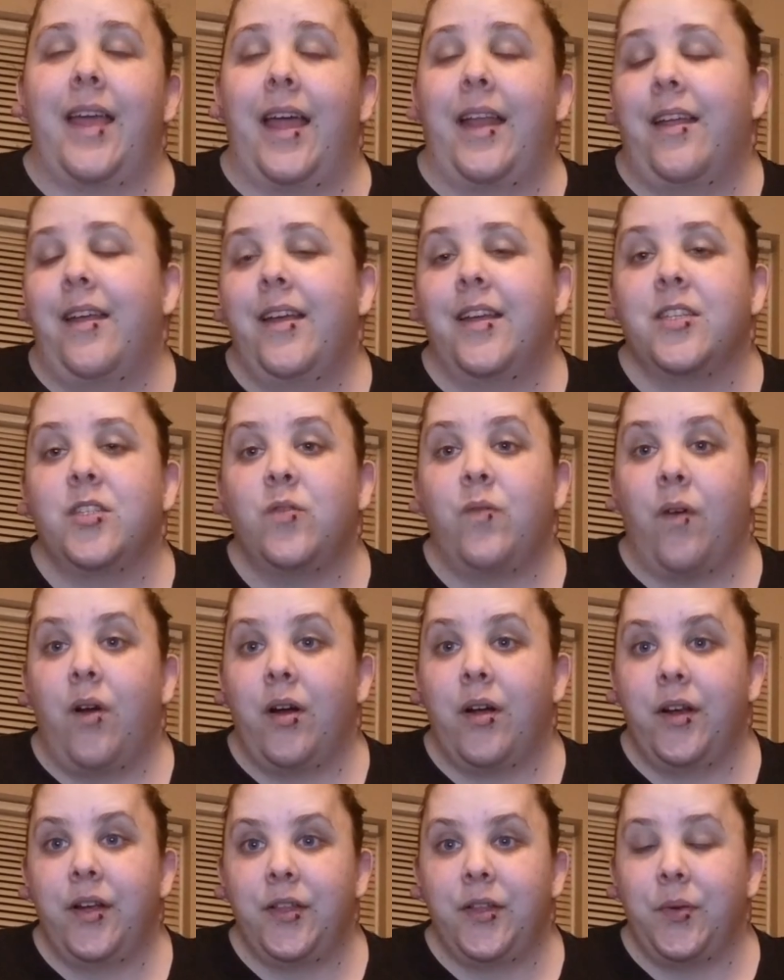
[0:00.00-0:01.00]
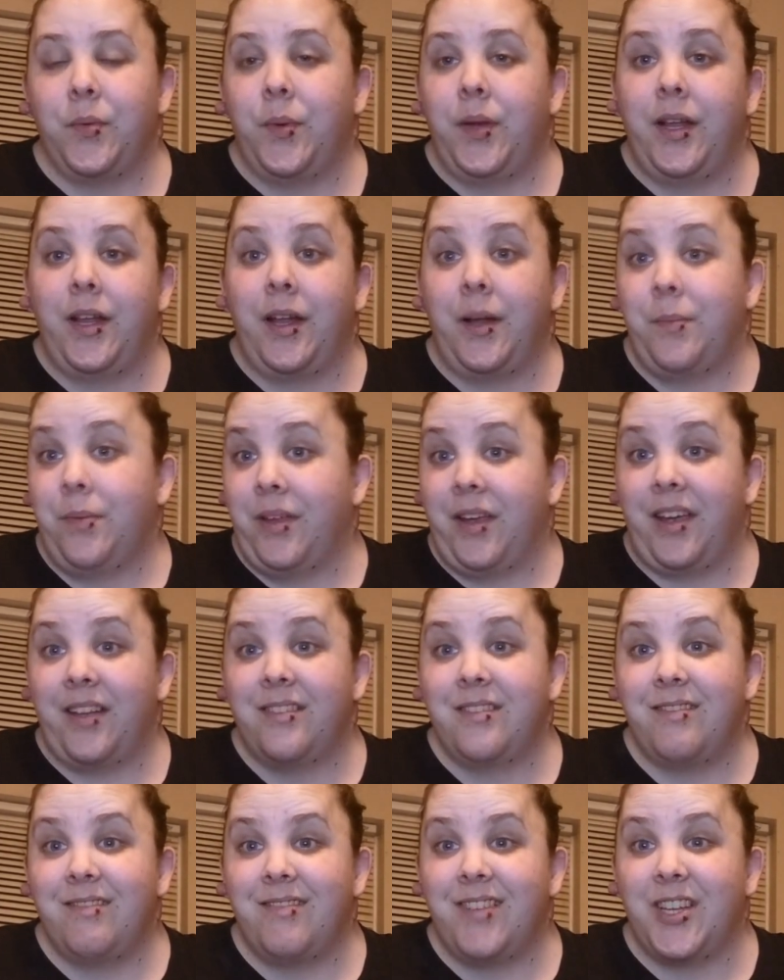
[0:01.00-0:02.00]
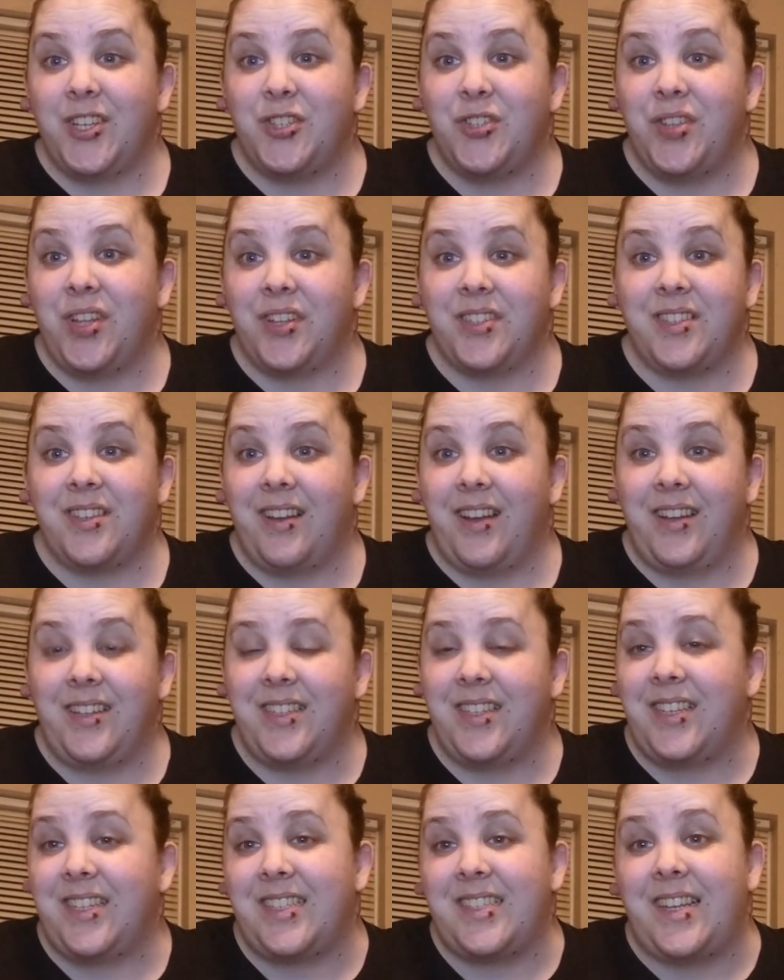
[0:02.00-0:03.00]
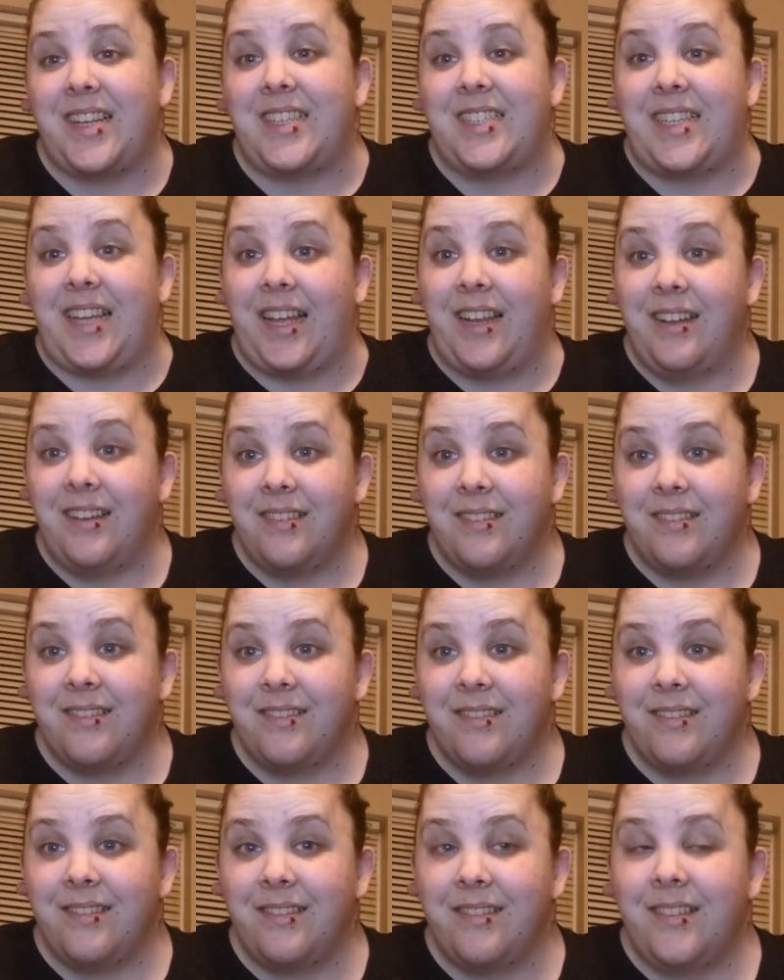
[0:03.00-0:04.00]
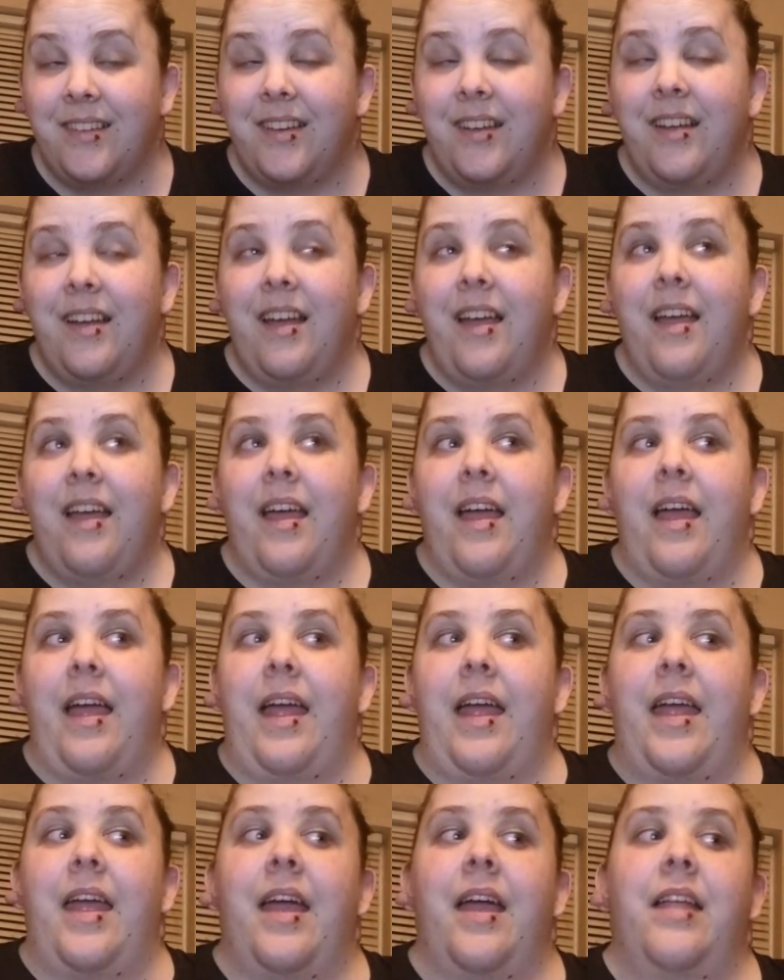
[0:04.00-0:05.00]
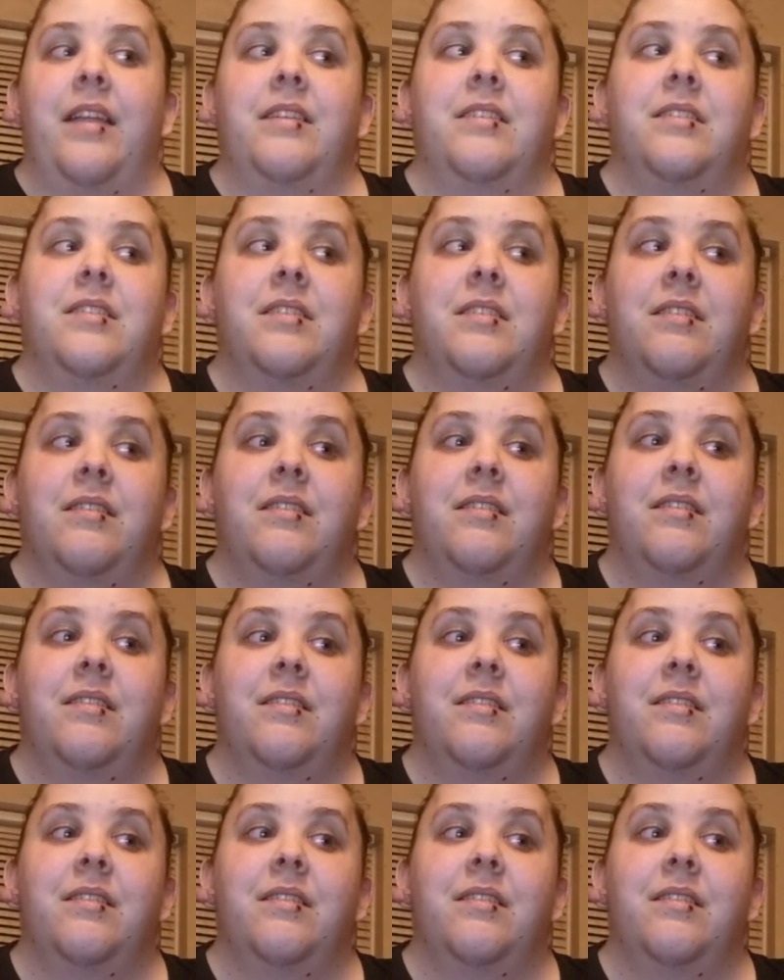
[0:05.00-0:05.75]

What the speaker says: getting as far in the reading plan in 2019 as I did. And